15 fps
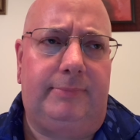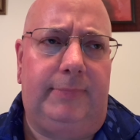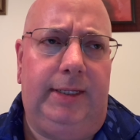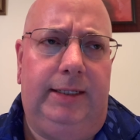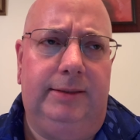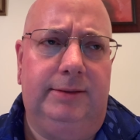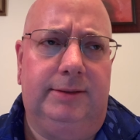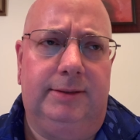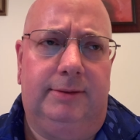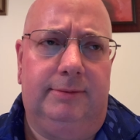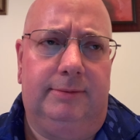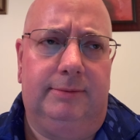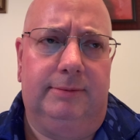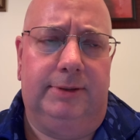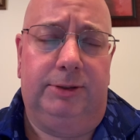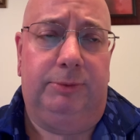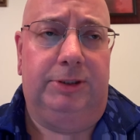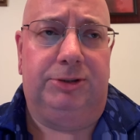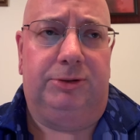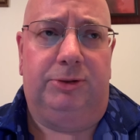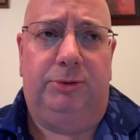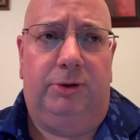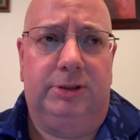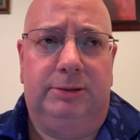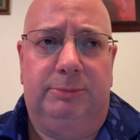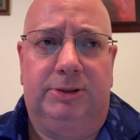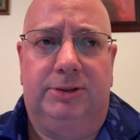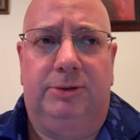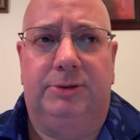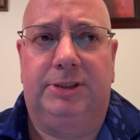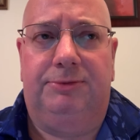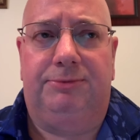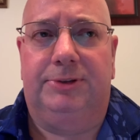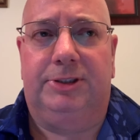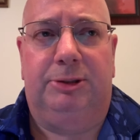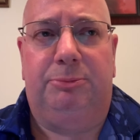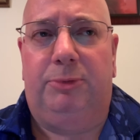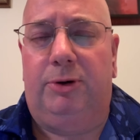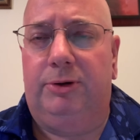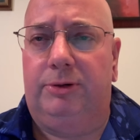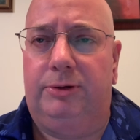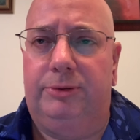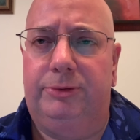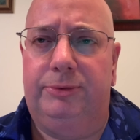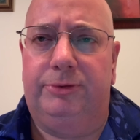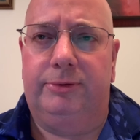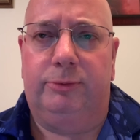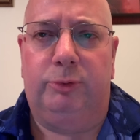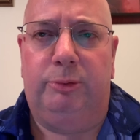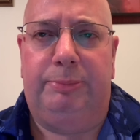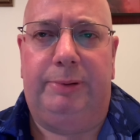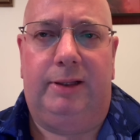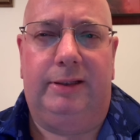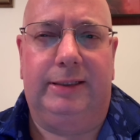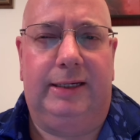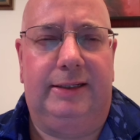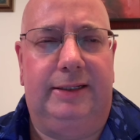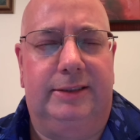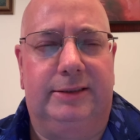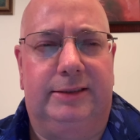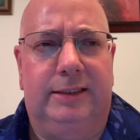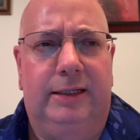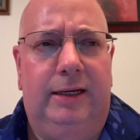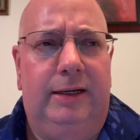And so the original Gautama is no different than Martin Luther rebelling against